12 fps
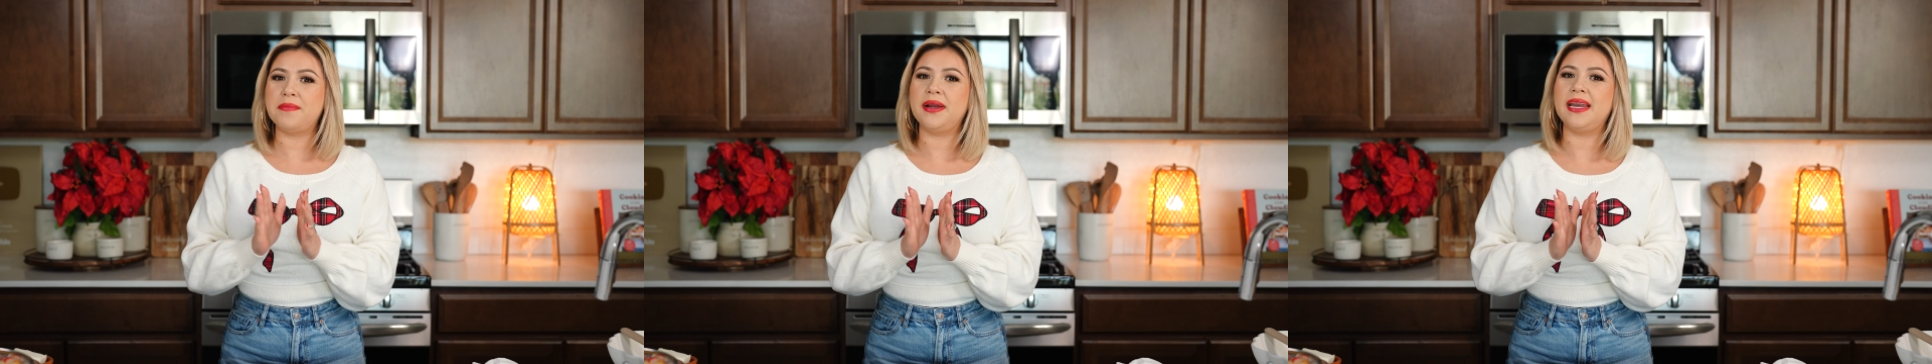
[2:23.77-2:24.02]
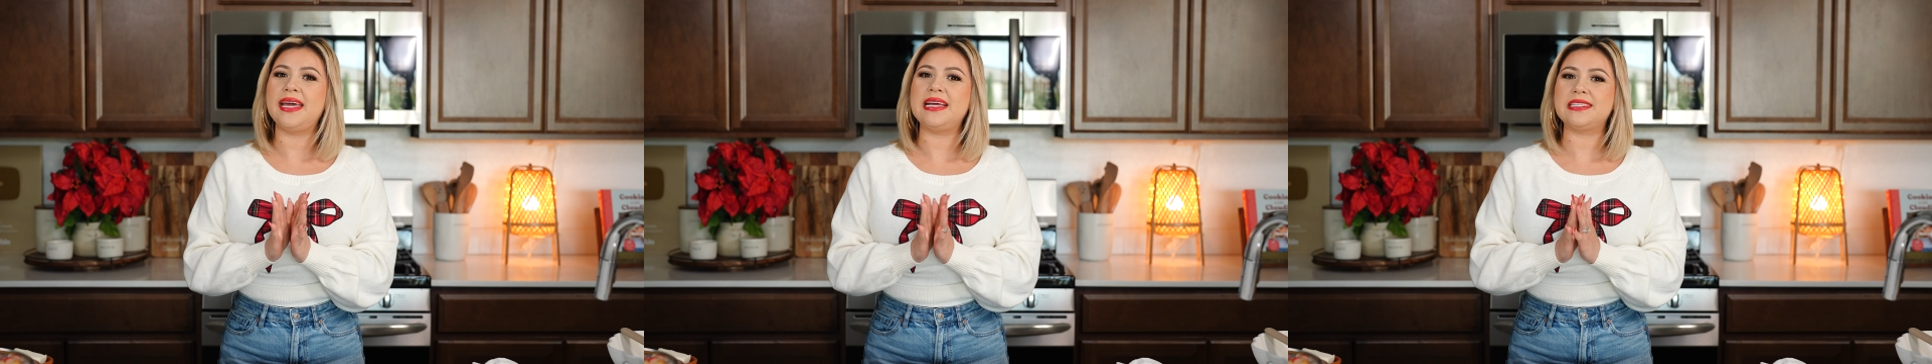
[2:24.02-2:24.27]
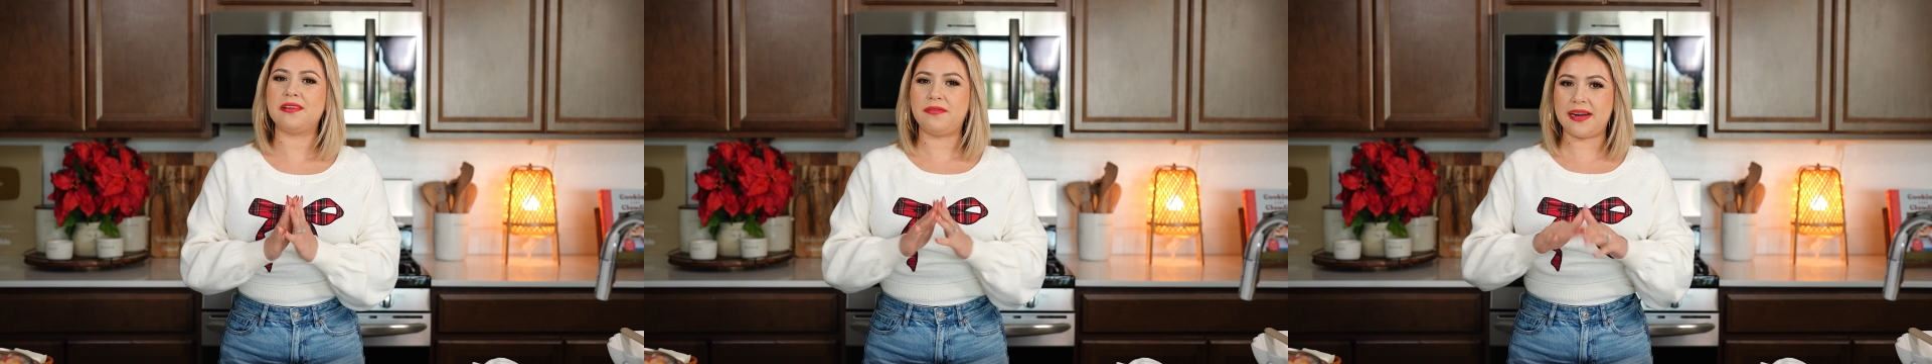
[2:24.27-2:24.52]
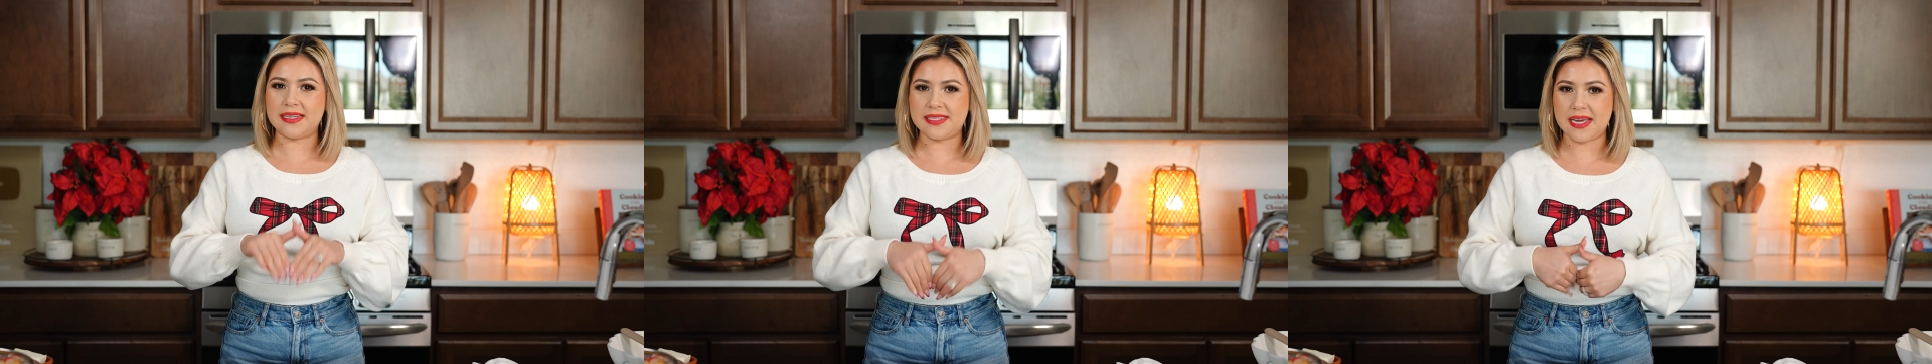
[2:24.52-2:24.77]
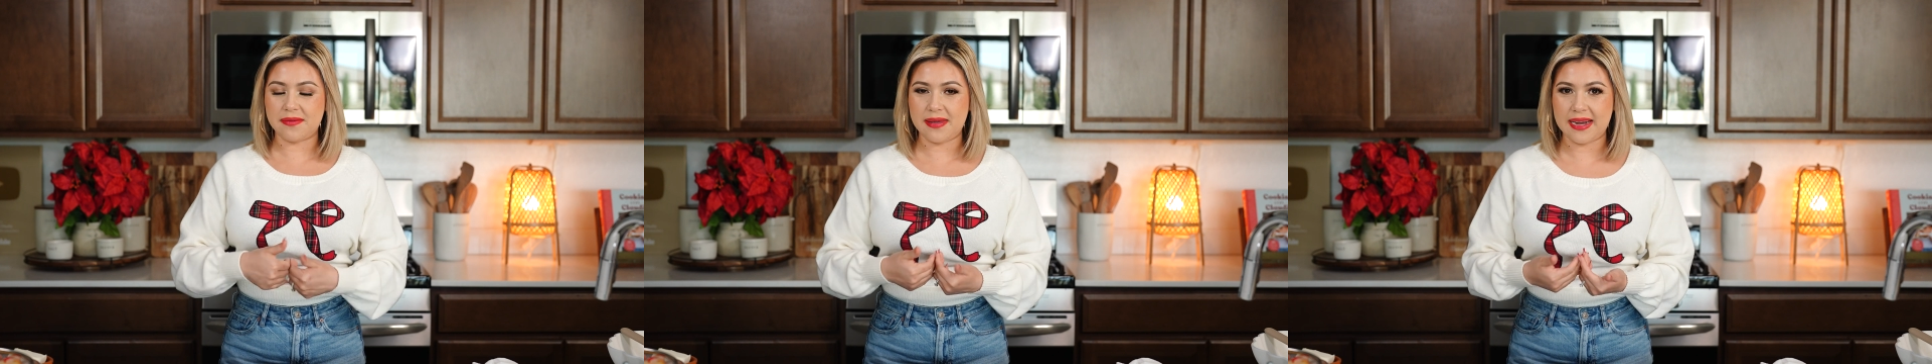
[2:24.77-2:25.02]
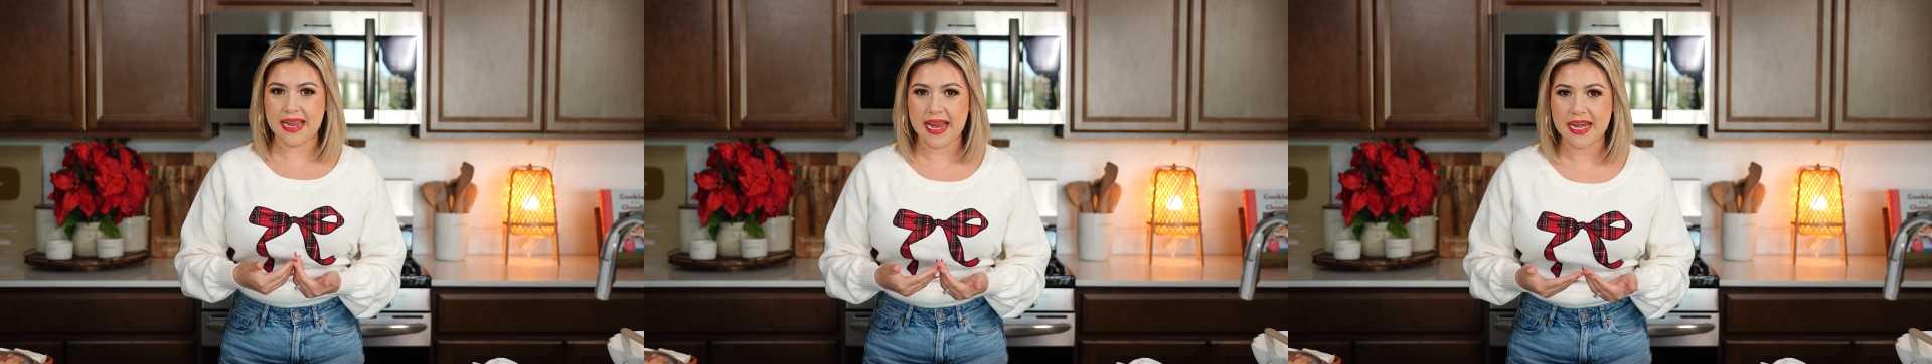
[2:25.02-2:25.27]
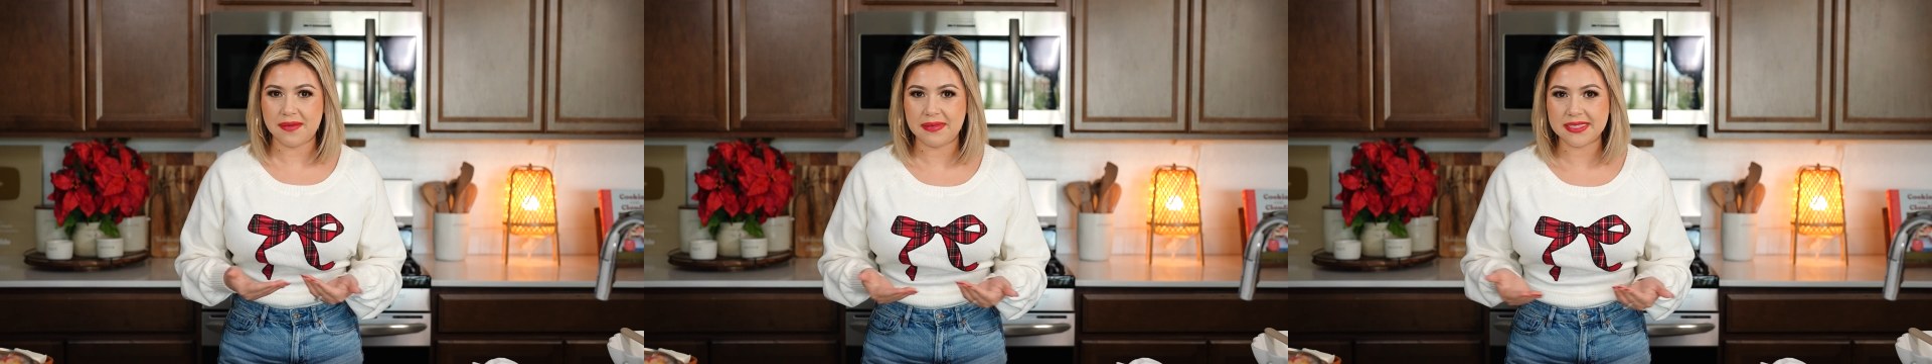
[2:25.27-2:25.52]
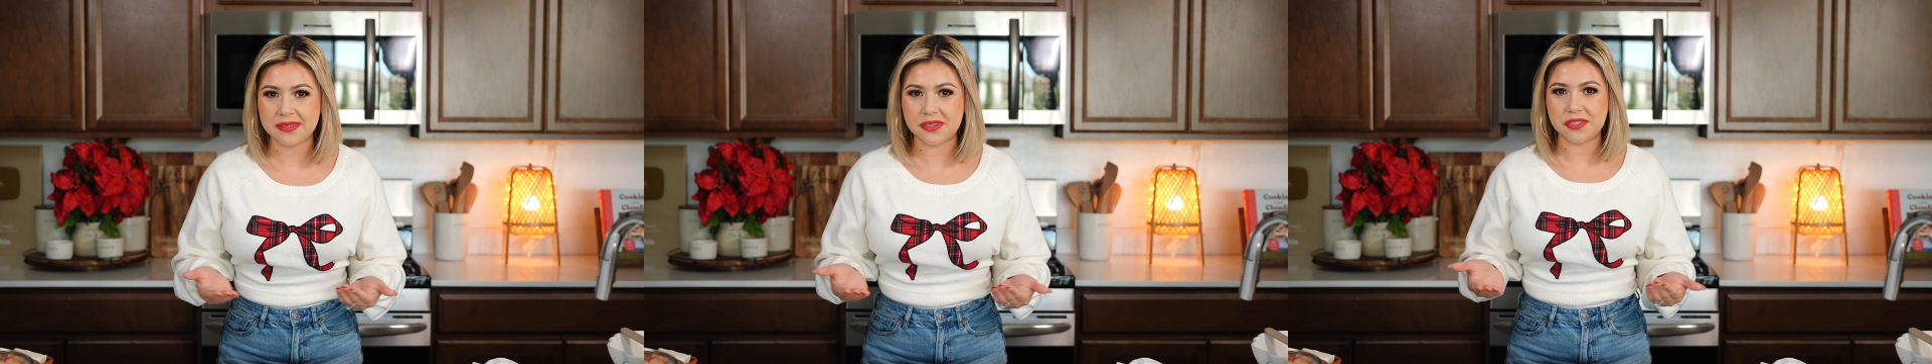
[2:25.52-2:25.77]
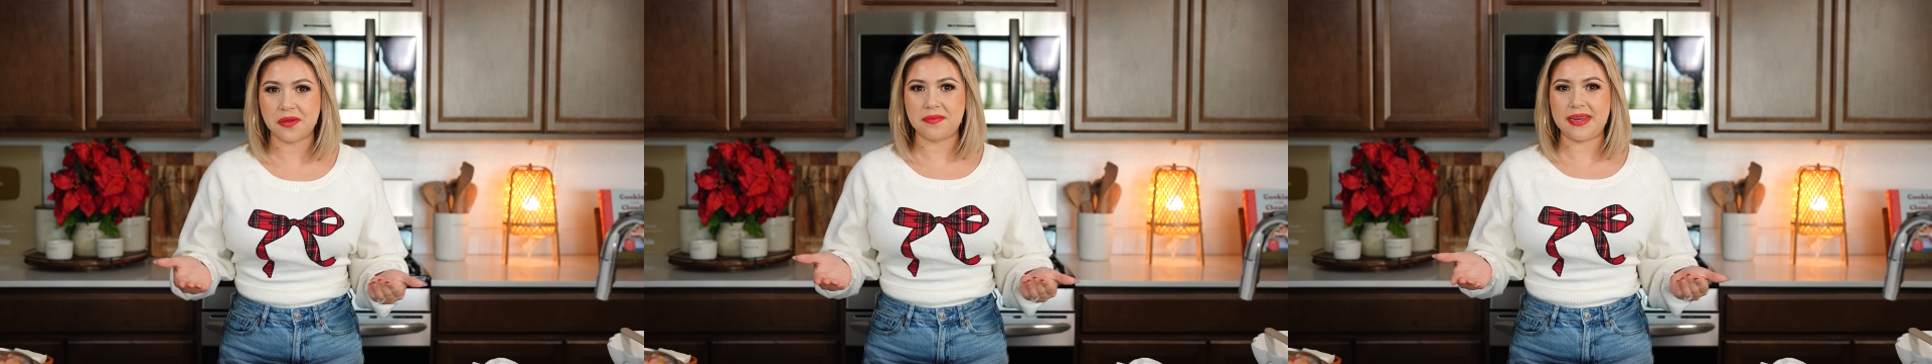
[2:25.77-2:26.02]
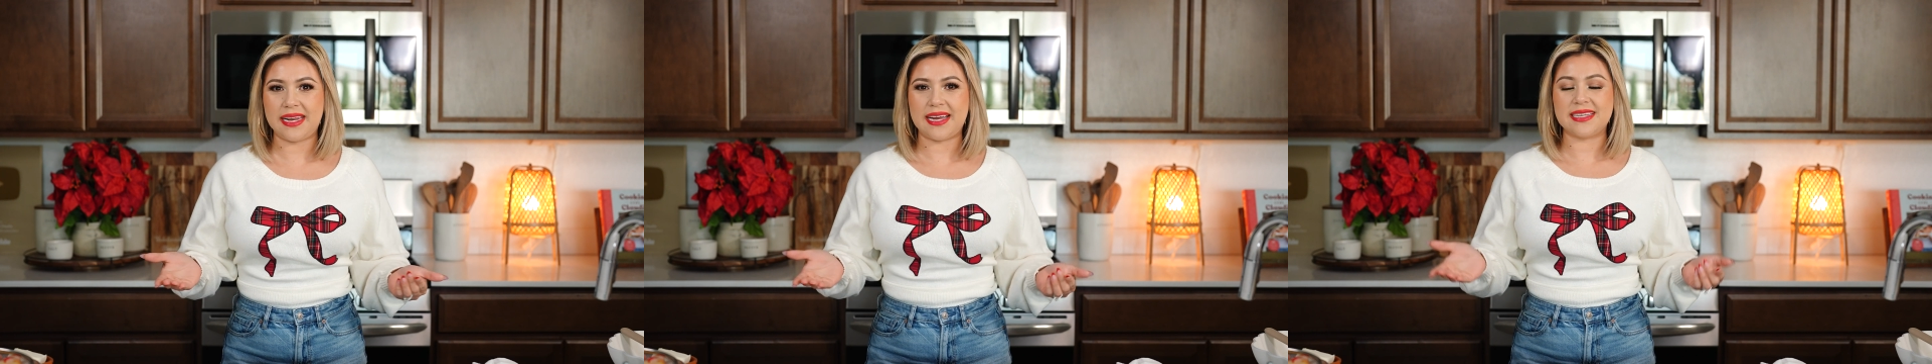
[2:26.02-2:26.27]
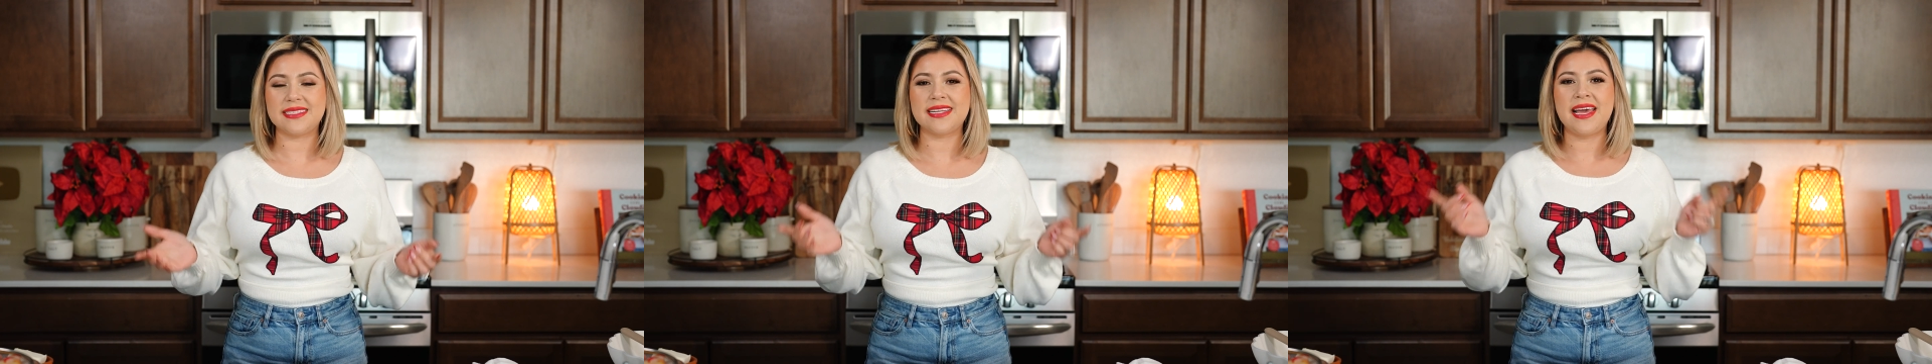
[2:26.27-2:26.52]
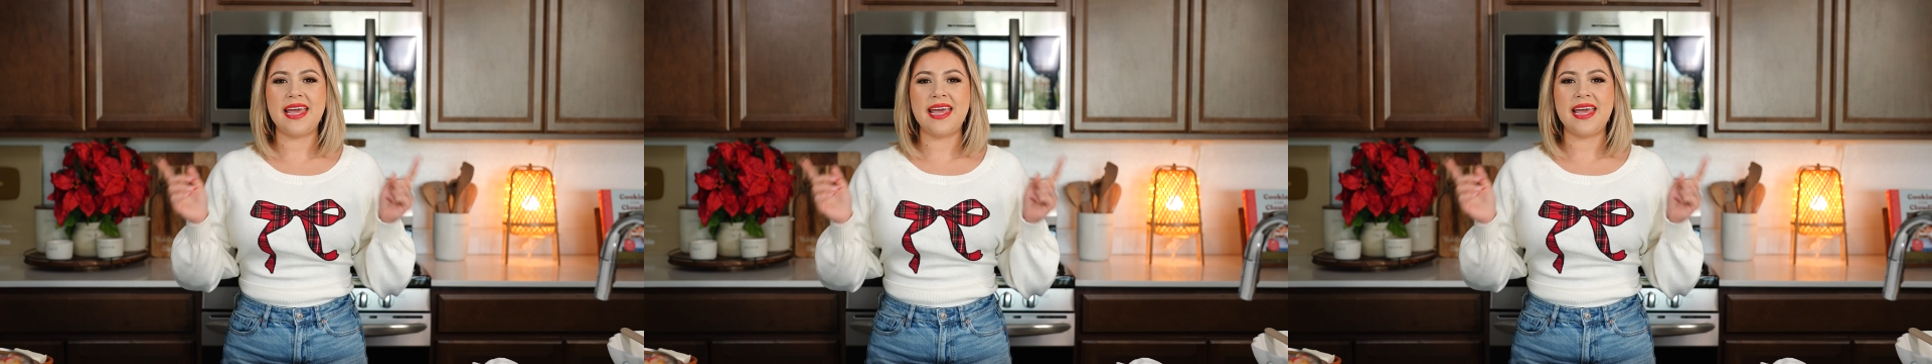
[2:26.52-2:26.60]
please don't forget to tag me in any of my social medias.